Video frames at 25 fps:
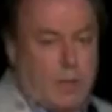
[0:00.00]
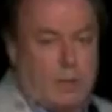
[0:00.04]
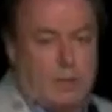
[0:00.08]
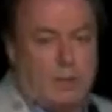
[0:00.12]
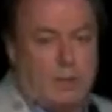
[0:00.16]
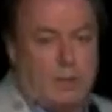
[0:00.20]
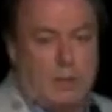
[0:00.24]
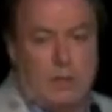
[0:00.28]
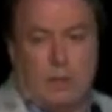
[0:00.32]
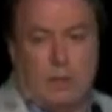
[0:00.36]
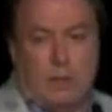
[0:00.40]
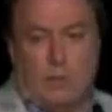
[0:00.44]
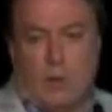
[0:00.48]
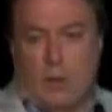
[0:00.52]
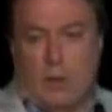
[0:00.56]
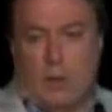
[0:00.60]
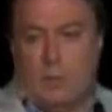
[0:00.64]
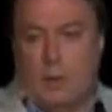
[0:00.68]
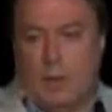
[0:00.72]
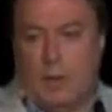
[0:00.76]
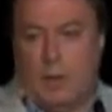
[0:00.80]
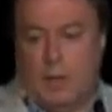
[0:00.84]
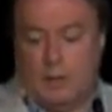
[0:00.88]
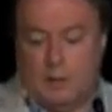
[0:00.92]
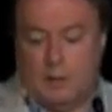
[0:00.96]
quite senior
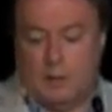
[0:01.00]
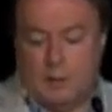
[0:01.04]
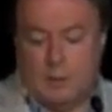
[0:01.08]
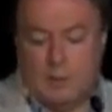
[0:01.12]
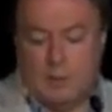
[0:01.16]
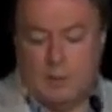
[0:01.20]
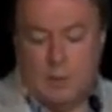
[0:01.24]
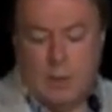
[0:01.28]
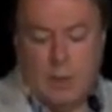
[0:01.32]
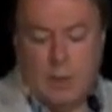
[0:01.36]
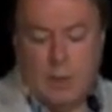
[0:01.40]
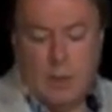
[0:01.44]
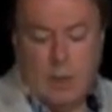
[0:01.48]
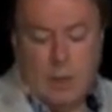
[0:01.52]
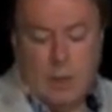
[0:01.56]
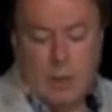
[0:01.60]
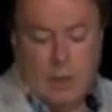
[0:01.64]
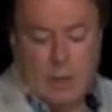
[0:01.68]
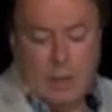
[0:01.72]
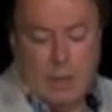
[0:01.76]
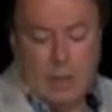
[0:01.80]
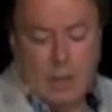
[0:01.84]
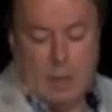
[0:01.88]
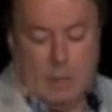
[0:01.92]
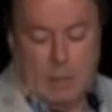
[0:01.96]
rabbis and
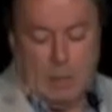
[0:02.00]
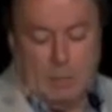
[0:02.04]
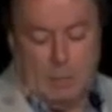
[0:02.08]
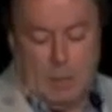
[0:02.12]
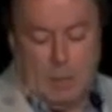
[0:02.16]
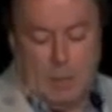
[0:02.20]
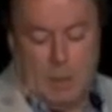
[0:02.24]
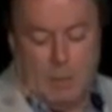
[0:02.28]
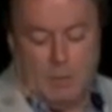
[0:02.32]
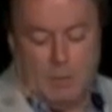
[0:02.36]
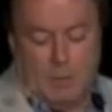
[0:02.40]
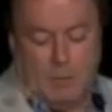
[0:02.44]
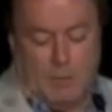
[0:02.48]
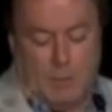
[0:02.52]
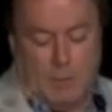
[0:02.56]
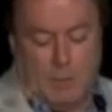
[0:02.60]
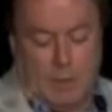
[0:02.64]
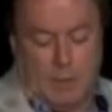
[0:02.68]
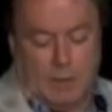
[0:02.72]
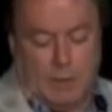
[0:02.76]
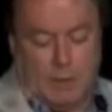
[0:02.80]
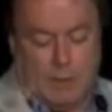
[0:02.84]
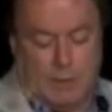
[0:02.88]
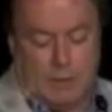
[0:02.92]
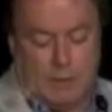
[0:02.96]
of
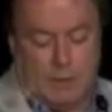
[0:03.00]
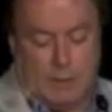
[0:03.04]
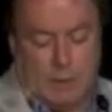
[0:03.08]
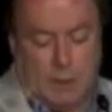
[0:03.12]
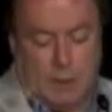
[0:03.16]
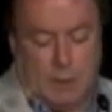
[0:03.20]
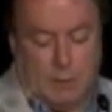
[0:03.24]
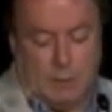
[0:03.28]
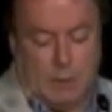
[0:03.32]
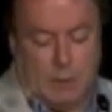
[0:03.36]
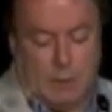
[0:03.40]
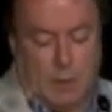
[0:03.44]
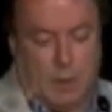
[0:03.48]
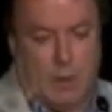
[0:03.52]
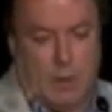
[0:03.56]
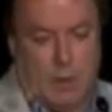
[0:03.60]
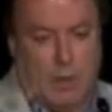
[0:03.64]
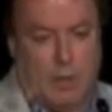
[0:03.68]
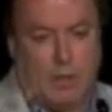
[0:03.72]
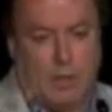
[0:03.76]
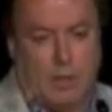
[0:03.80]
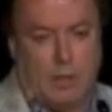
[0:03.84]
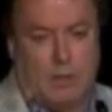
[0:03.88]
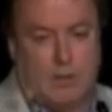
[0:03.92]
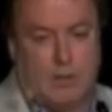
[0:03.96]
various
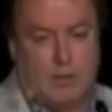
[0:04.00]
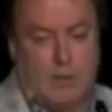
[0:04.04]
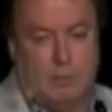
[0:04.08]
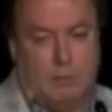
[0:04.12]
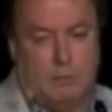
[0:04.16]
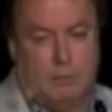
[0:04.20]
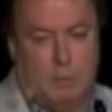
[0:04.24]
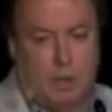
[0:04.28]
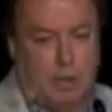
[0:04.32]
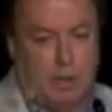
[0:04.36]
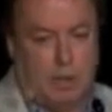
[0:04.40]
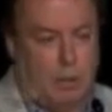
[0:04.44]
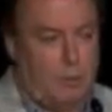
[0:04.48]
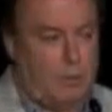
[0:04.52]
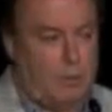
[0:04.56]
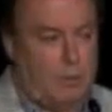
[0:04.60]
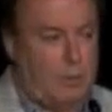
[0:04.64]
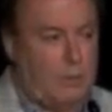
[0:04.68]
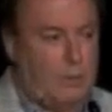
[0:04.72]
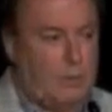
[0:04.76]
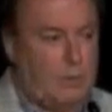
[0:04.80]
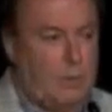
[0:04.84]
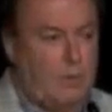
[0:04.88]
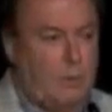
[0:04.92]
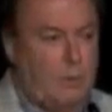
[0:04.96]
congregations and bishops
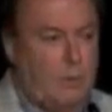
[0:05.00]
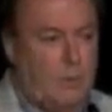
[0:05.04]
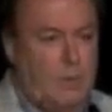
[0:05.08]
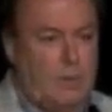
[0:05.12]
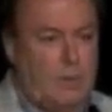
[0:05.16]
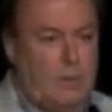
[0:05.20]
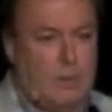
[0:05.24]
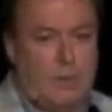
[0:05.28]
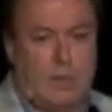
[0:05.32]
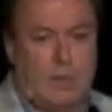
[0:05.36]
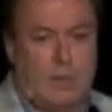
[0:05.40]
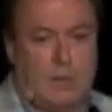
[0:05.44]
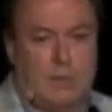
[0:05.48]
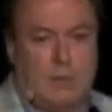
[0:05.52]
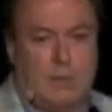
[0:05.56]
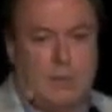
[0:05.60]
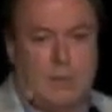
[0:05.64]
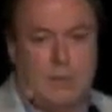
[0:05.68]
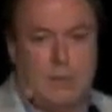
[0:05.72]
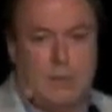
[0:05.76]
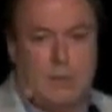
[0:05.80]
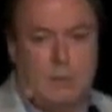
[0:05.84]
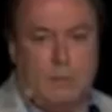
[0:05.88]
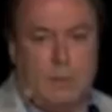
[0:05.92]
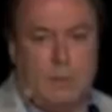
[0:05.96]
and so forth. It's
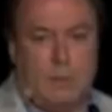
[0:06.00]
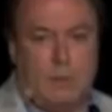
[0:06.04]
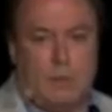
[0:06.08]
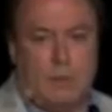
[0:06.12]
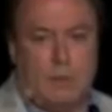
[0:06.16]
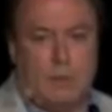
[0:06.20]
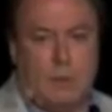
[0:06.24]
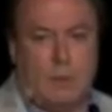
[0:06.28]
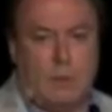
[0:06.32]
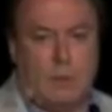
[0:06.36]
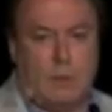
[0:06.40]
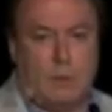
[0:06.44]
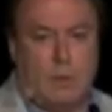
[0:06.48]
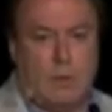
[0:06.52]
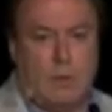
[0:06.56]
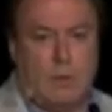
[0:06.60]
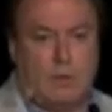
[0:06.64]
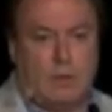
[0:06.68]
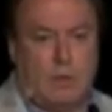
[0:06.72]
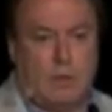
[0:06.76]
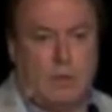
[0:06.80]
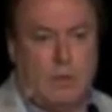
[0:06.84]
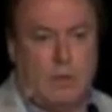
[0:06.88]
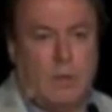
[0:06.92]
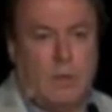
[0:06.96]
a simple
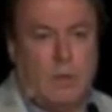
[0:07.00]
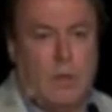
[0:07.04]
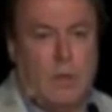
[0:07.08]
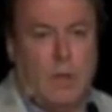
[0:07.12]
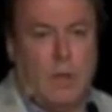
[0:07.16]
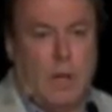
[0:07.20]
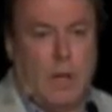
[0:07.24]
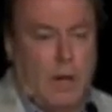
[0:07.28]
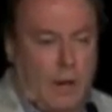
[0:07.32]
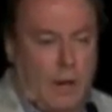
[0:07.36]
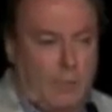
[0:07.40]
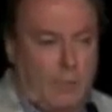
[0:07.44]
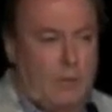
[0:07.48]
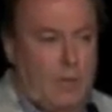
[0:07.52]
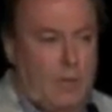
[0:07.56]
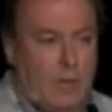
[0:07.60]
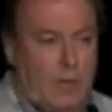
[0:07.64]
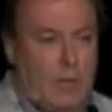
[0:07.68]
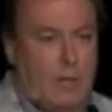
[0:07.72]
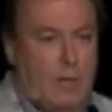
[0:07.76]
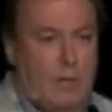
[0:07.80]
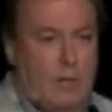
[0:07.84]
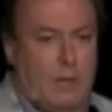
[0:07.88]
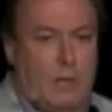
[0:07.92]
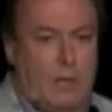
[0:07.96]
question. I haven't
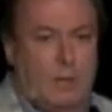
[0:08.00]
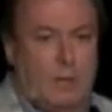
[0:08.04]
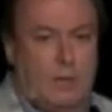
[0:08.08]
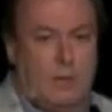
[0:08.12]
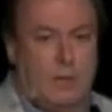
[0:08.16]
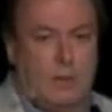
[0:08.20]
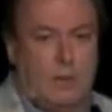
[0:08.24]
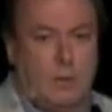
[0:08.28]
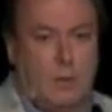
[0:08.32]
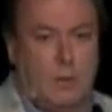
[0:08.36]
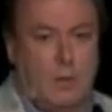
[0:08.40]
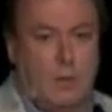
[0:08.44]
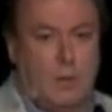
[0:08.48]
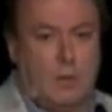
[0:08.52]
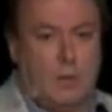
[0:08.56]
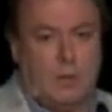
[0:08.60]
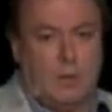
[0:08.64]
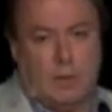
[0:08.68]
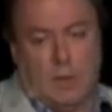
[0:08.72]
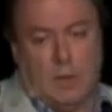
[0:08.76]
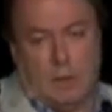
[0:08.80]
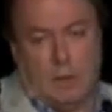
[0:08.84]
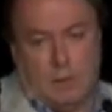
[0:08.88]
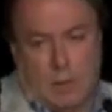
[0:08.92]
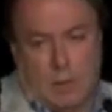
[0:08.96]
yet had an answer to it,
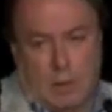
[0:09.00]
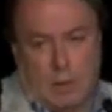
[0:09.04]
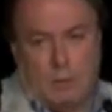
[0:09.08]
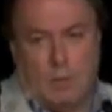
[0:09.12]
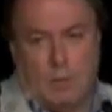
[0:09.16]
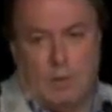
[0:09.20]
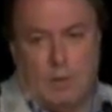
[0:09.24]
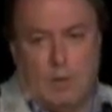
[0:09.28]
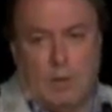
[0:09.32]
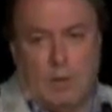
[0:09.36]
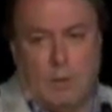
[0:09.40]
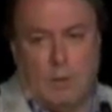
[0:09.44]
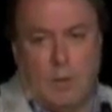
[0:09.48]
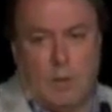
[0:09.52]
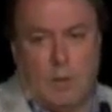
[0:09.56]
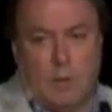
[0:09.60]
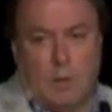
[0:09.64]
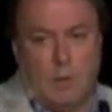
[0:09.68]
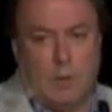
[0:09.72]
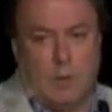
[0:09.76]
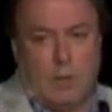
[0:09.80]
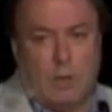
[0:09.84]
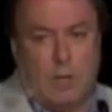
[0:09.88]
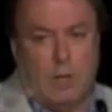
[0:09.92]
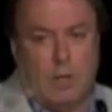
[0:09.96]
so I'll put it on the
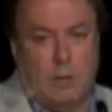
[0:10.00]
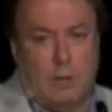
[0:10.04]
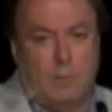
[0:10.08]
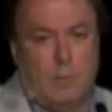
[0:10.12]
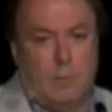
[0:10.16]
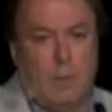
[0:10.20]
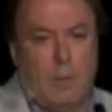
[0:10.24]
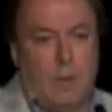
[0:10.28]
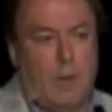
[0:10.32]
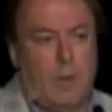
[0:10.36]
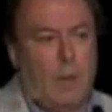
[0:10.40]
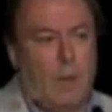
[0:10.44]
record again.